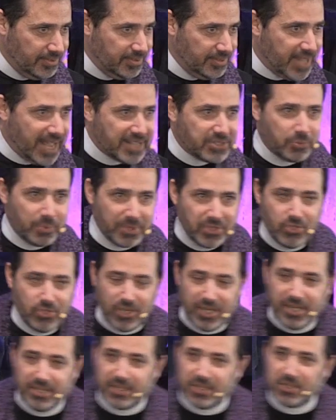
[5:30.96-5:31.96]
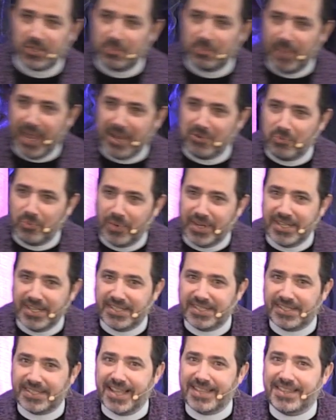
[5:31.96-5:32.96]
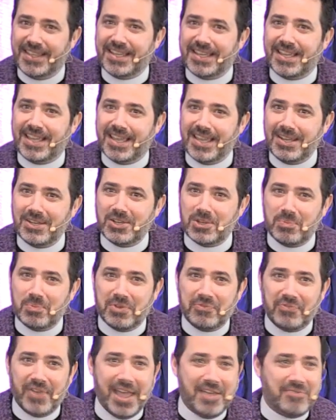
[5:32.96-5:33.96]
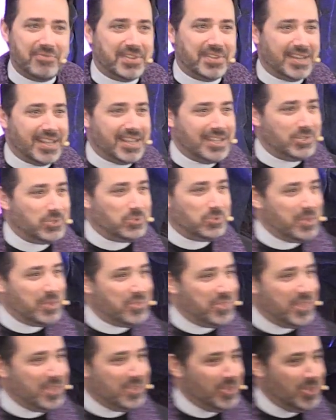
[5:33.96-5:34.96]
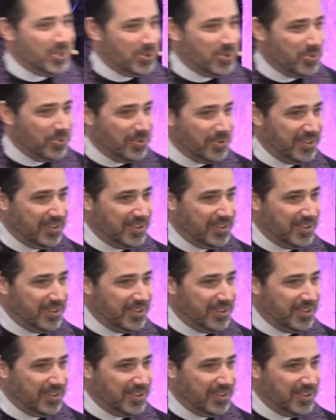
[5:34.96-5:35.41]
That's what Jesus meant when he said the kingdom of heaven is within you.